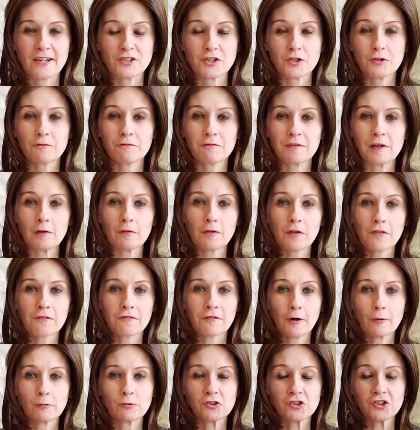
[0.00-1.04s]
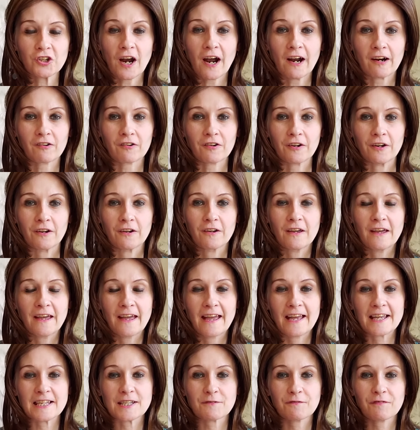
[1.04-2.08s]
I do feel the throat chakra
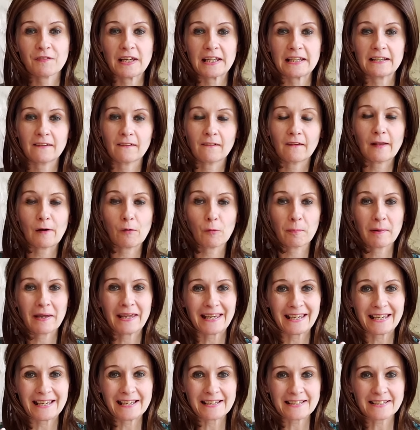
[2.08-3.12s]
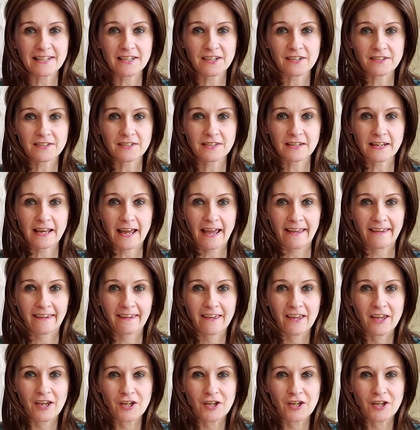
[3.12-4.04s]
is feeling a little bit easier today.